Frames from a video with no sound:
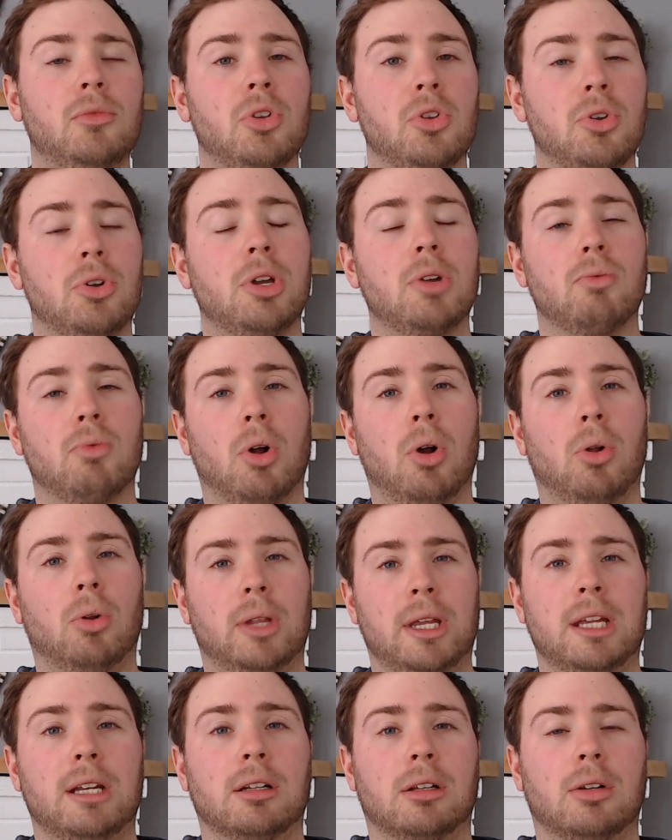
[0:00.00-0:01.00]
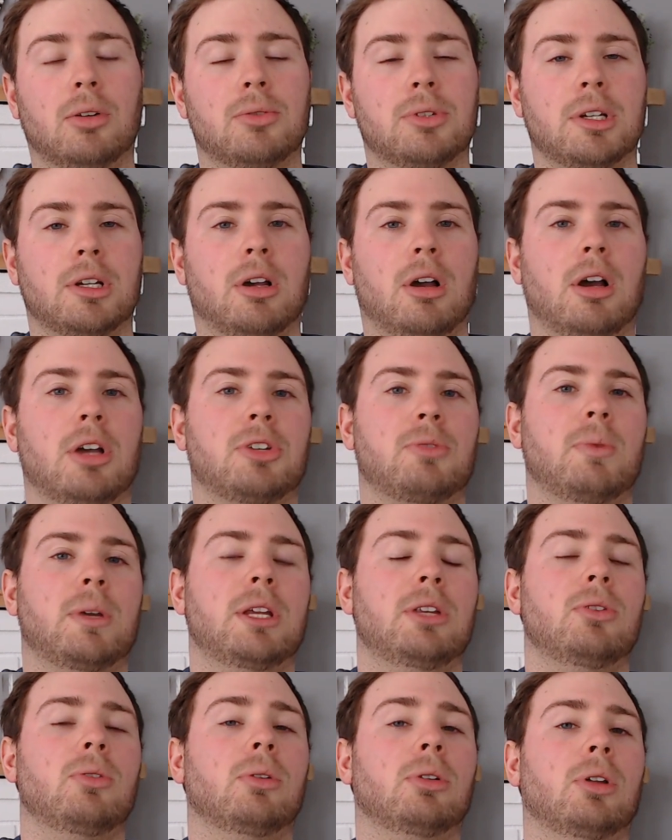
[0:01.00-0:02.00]
you can roll in closing costs. We
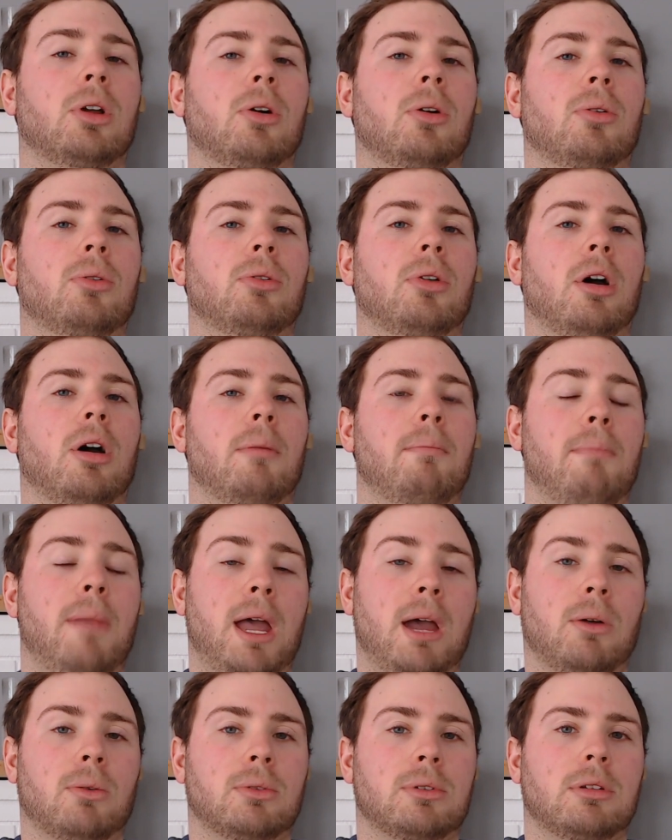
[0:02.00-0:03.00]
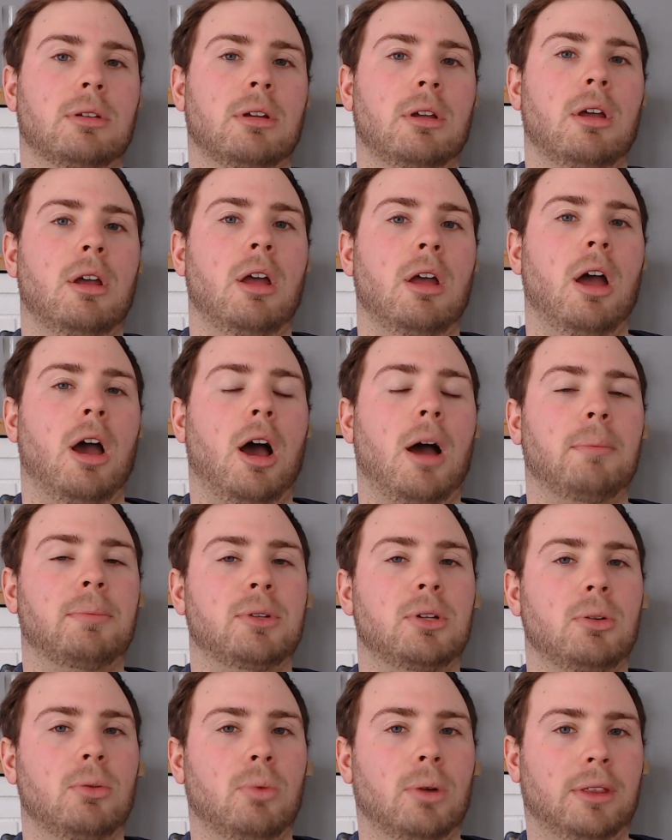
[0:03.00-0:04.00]
can do a loan amount
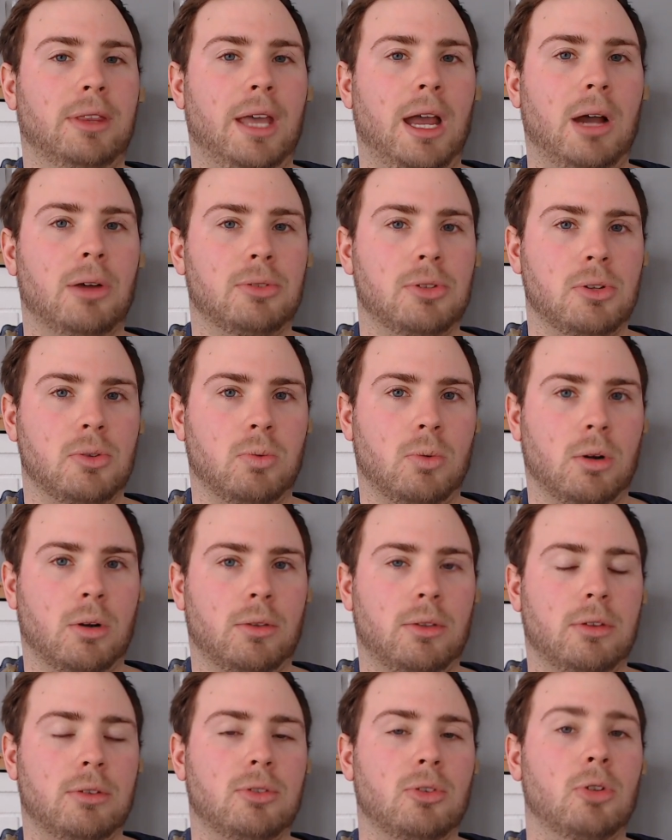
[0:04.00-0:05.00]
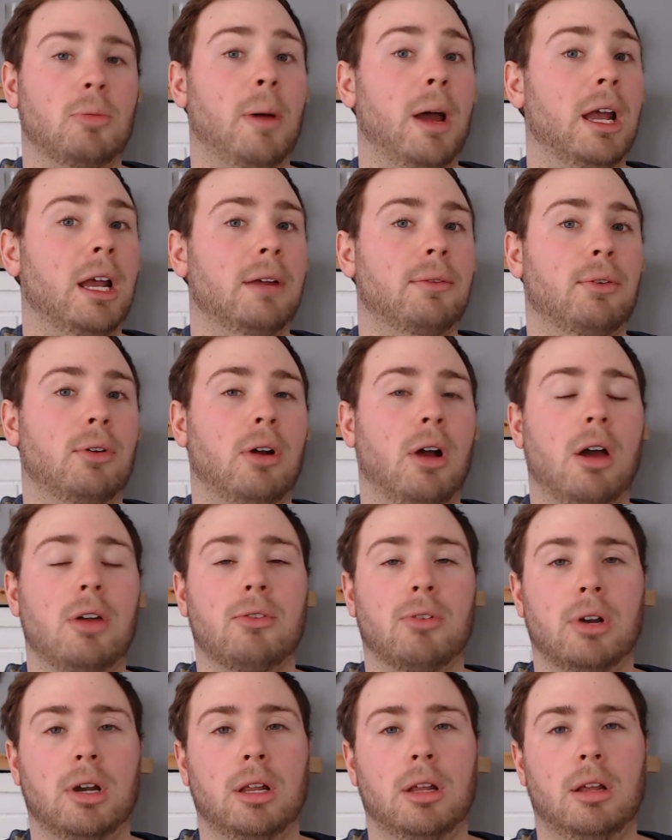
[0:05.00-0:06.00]
up to what the house is worth. So you're buying it for
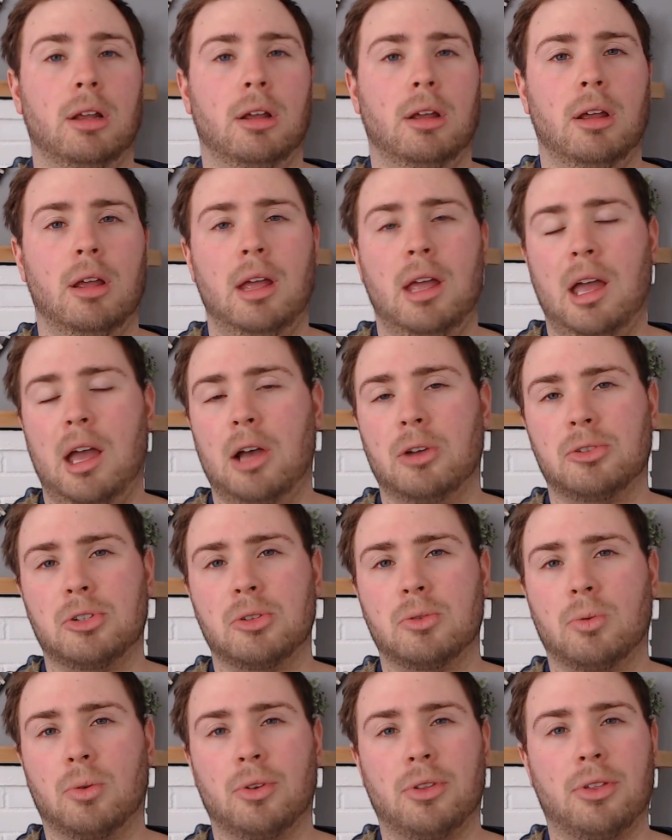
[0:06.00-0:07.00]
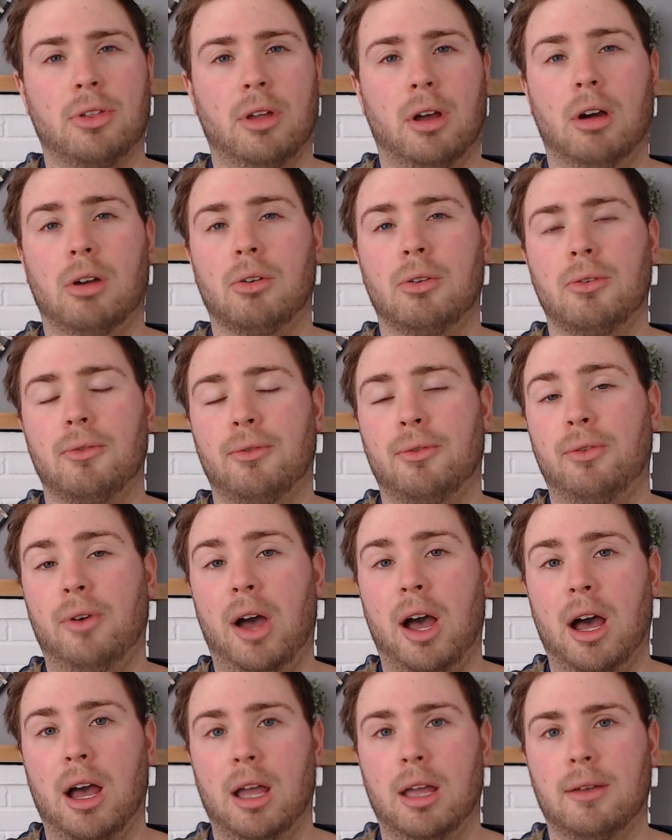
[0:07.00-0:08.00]
100, house is worth
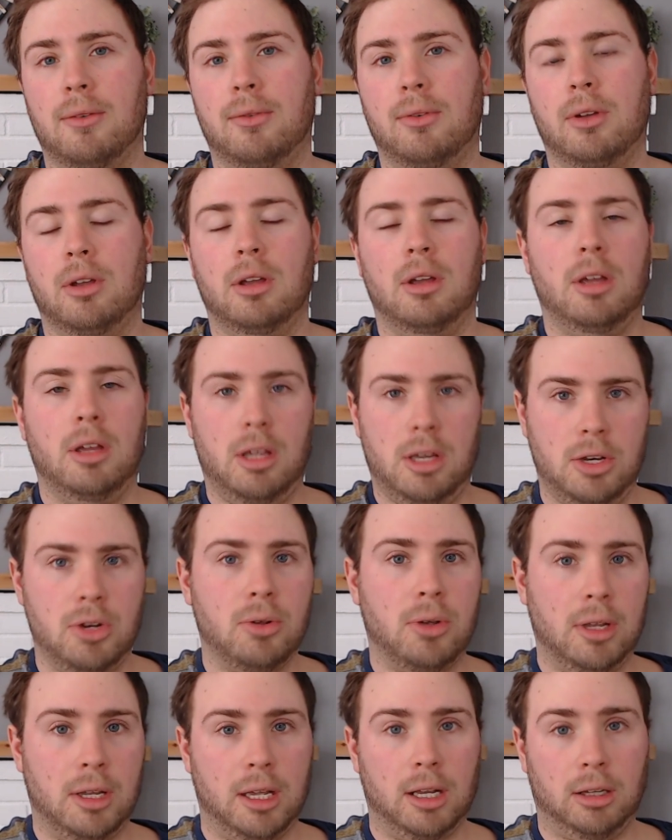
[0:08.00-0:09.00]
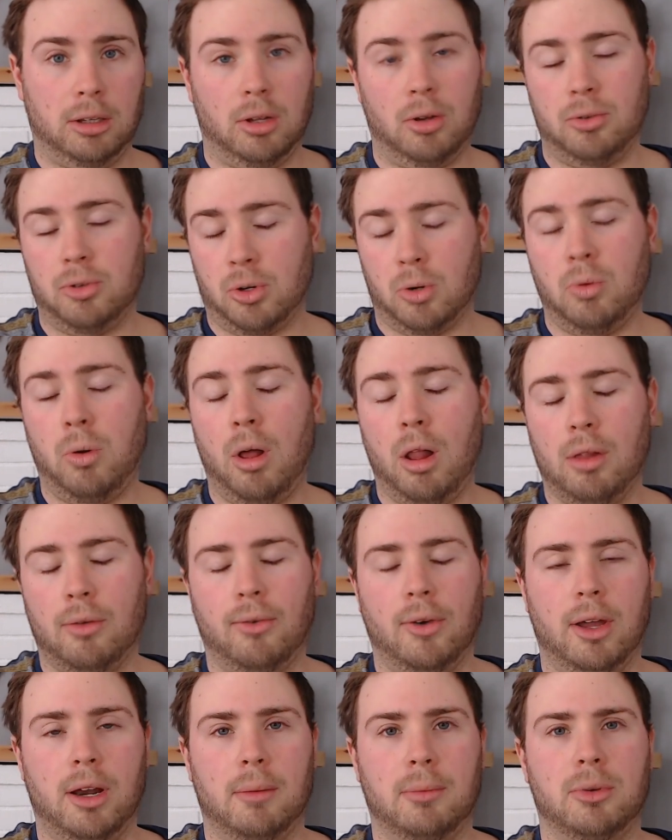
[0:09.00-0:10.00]
105, and you can get a loan you're
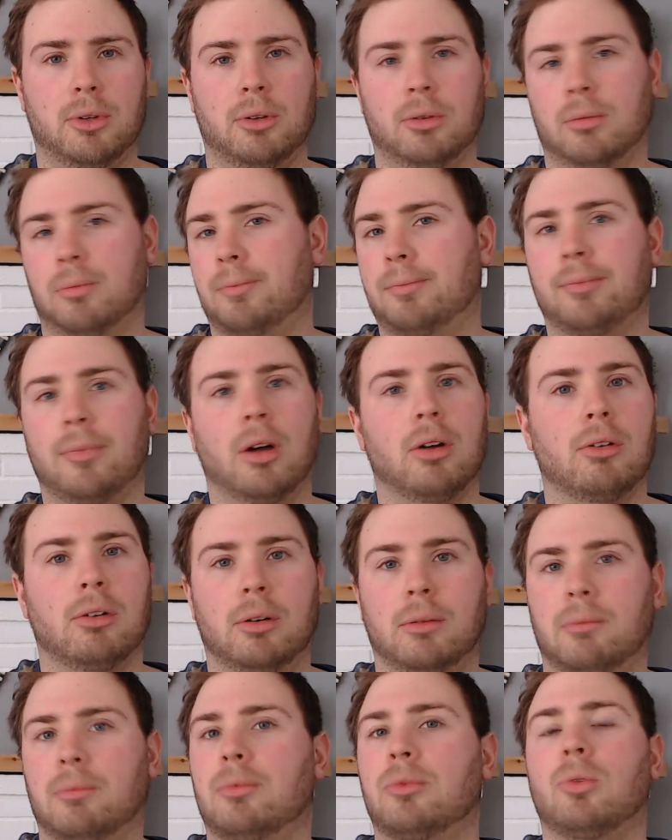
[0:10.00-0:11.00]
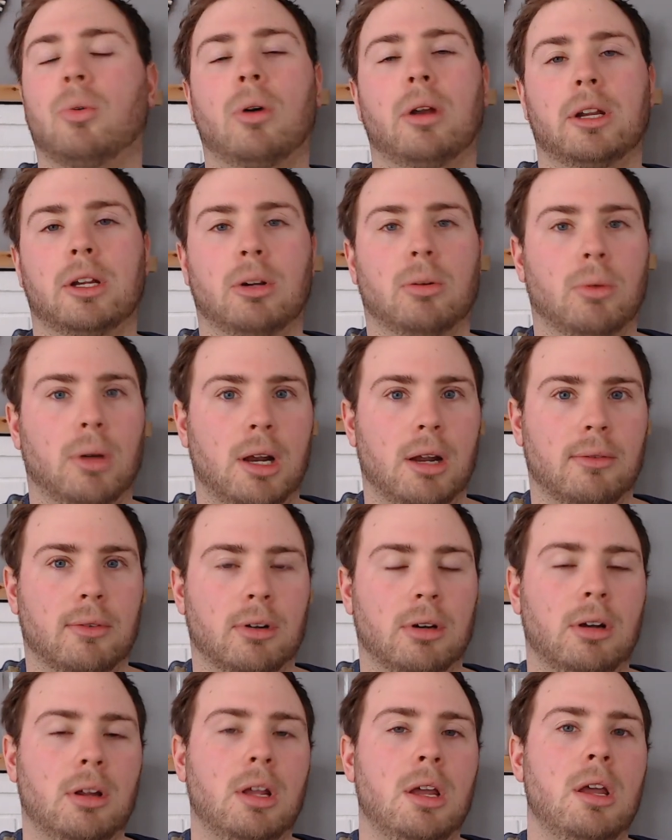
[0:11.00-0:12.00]
qualified up to 120 or
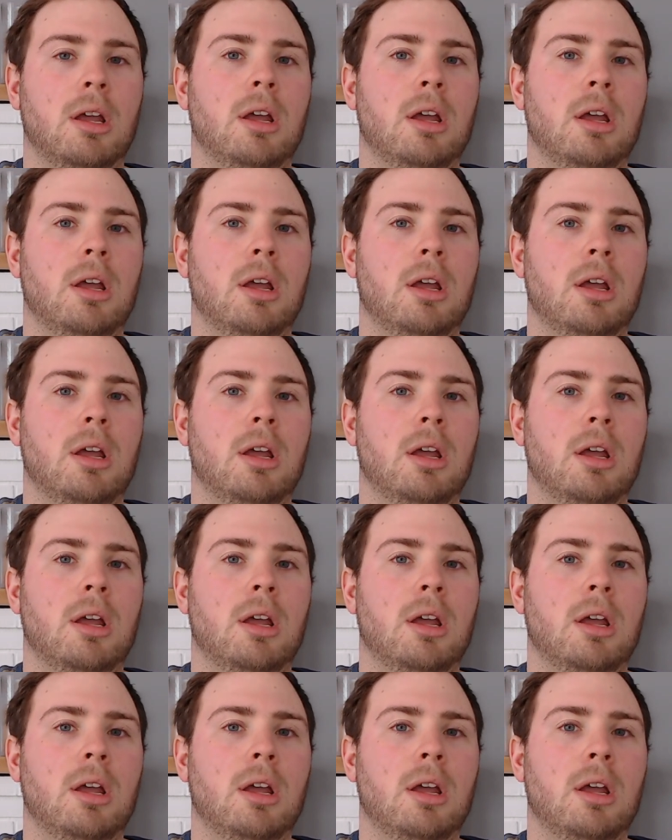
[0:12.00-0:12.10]
whatever.